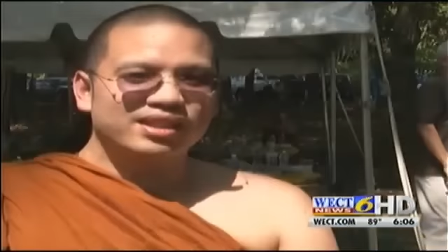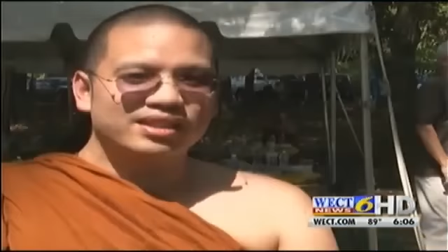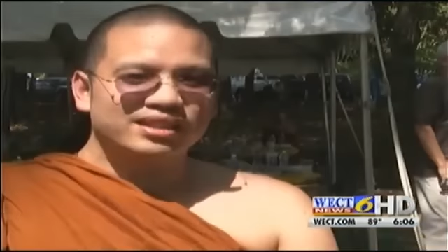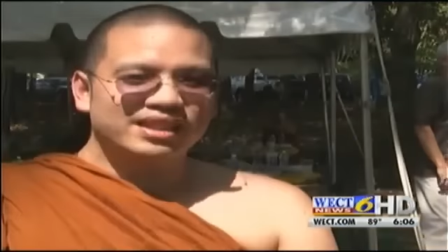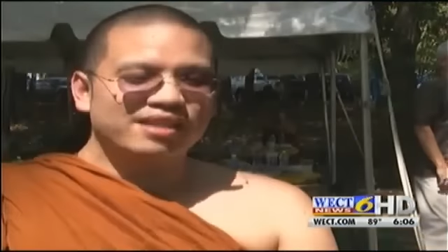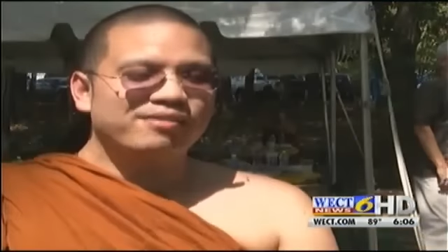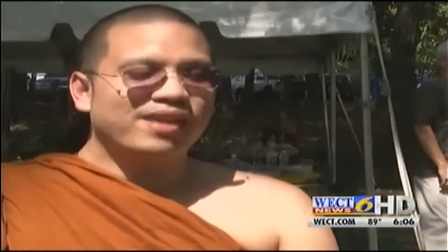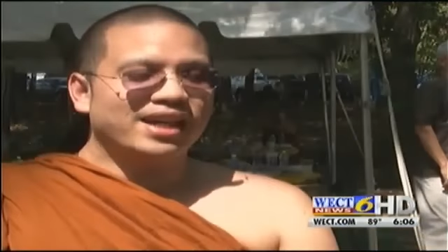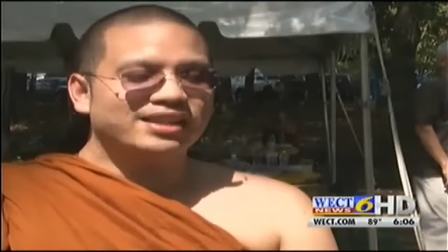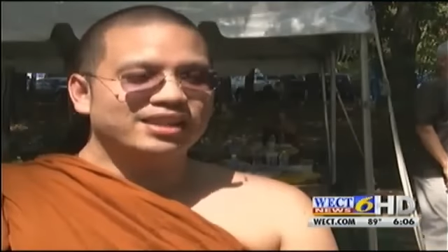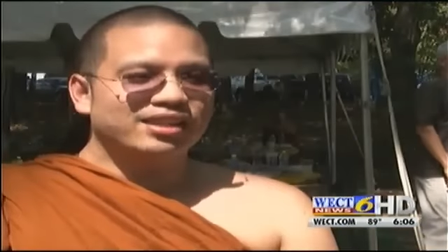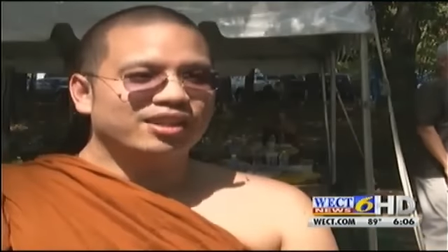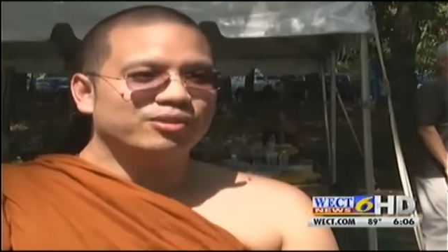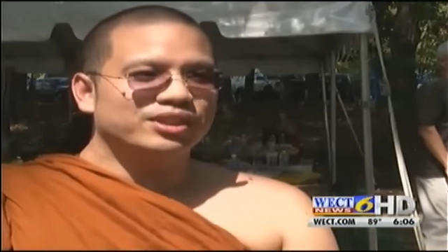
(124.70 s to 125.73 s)
steadfast
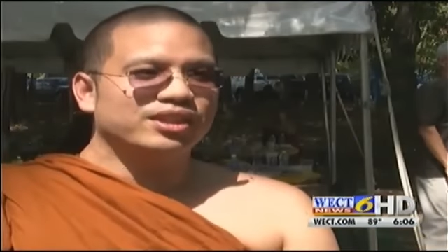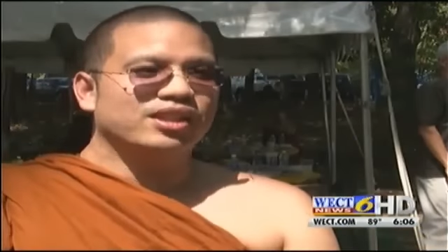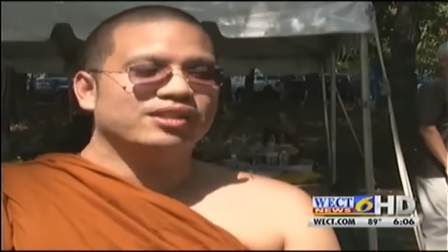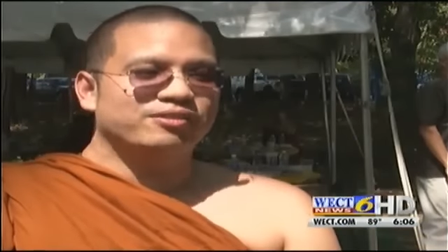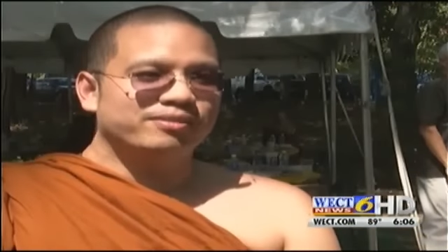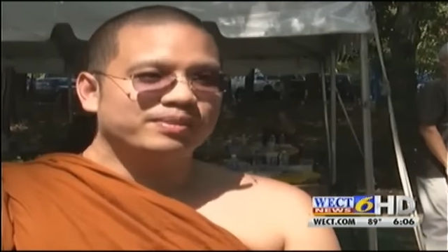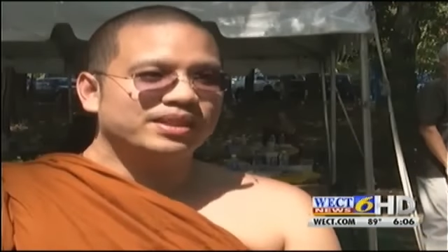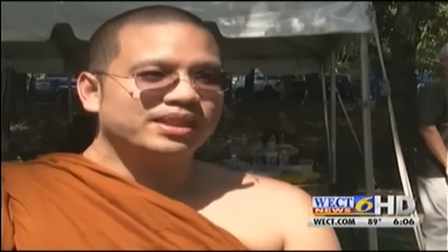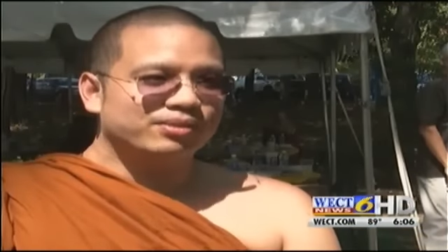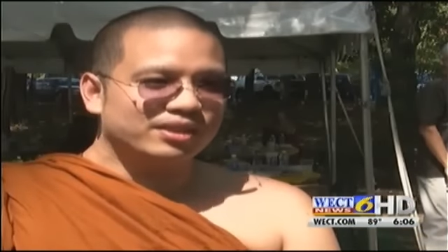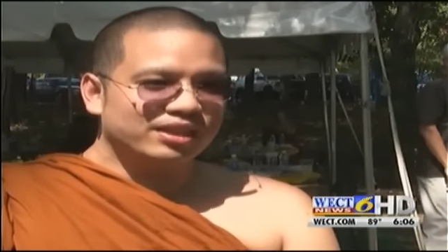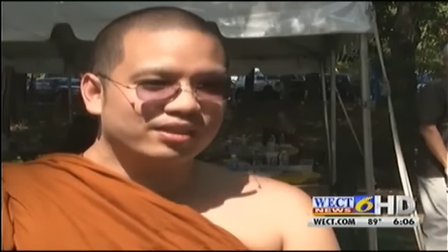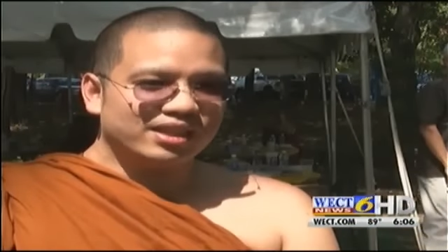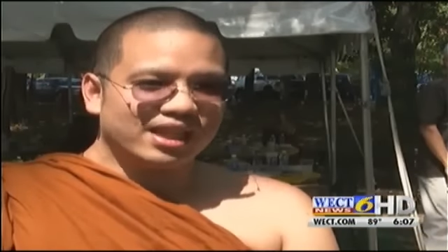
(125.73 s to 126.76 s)
in our resolve because
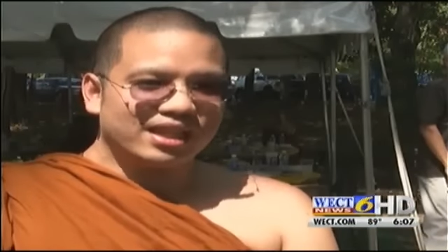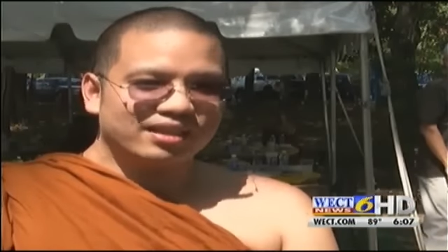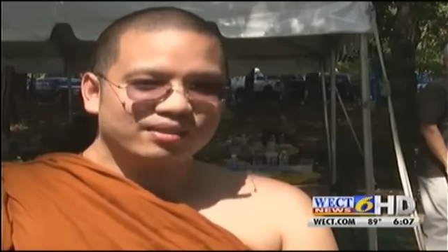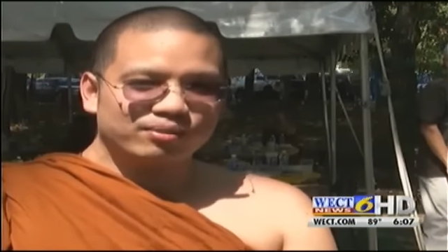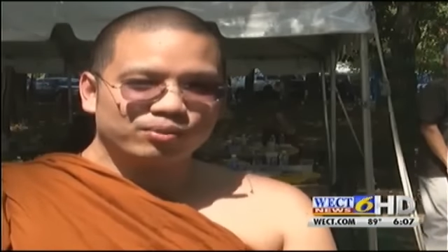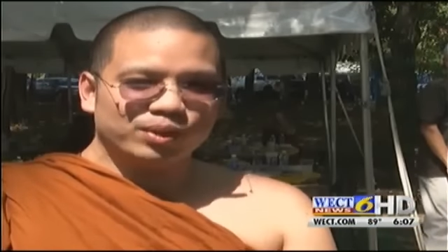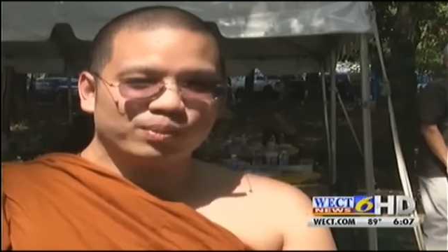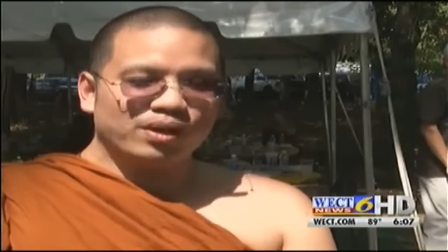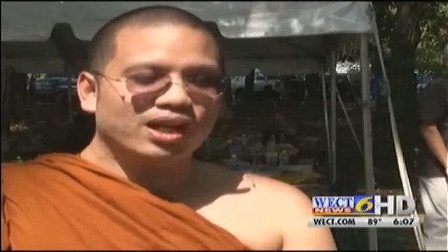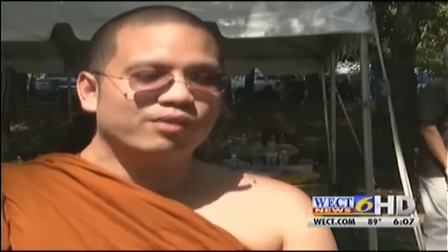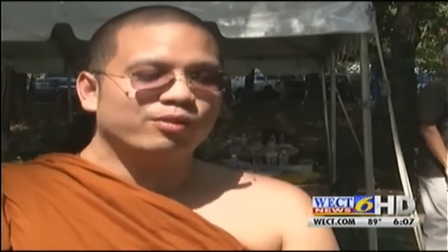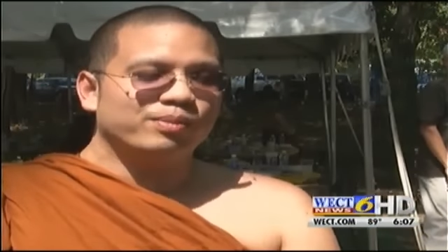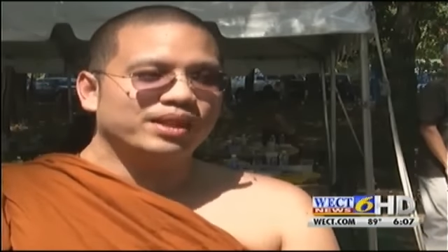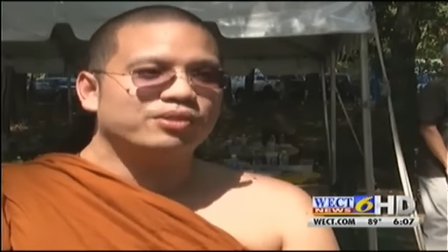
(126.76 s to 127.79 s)
we know that we're part
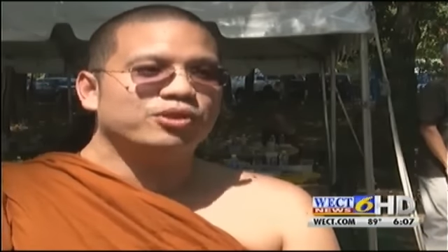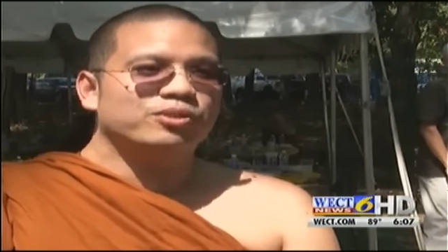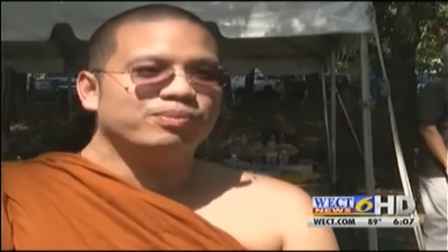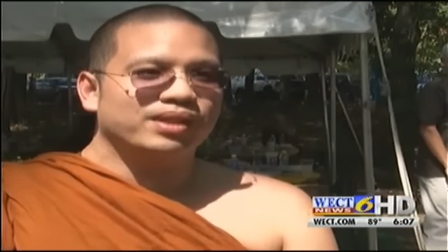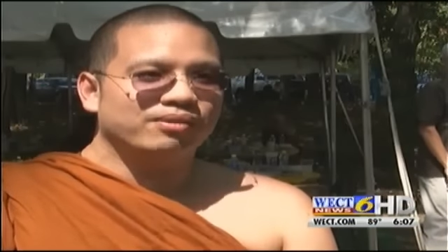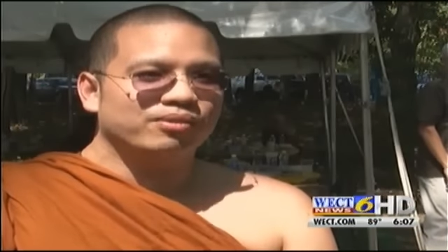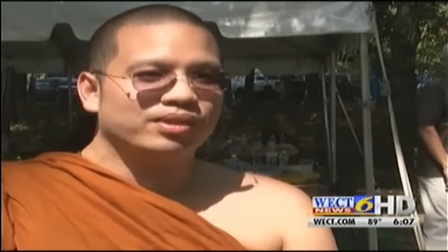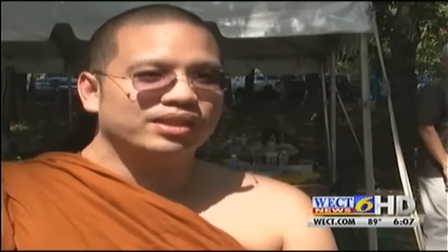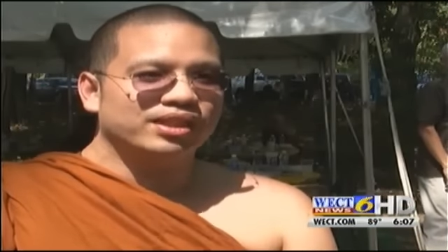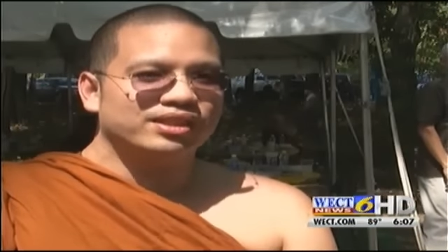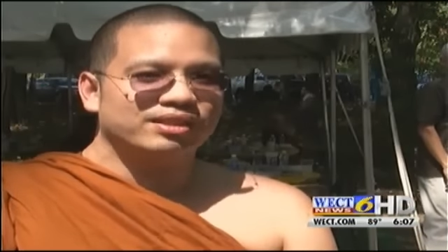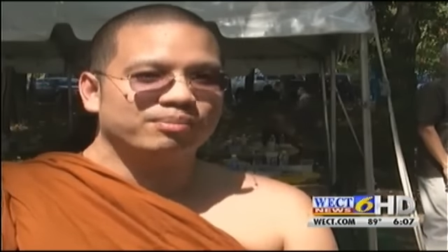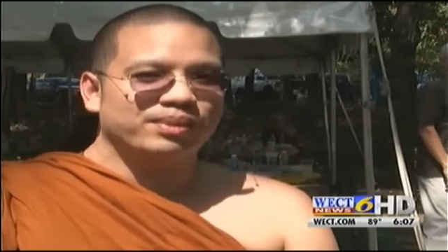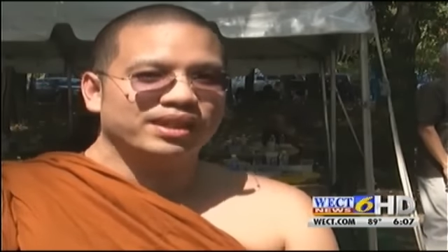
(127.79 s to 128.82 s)
of a big group and
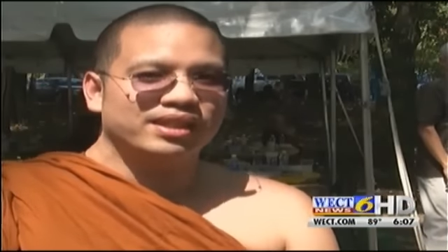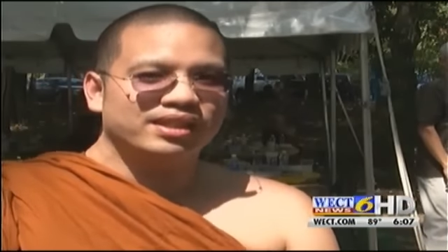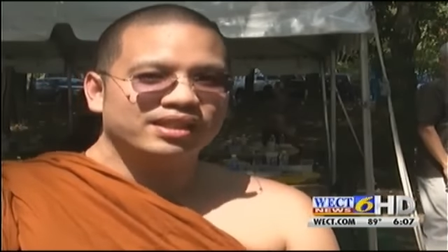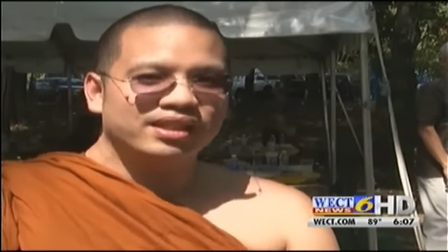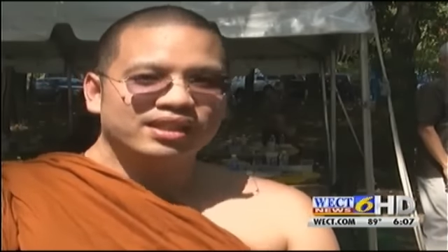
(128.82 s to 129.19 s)
there's a big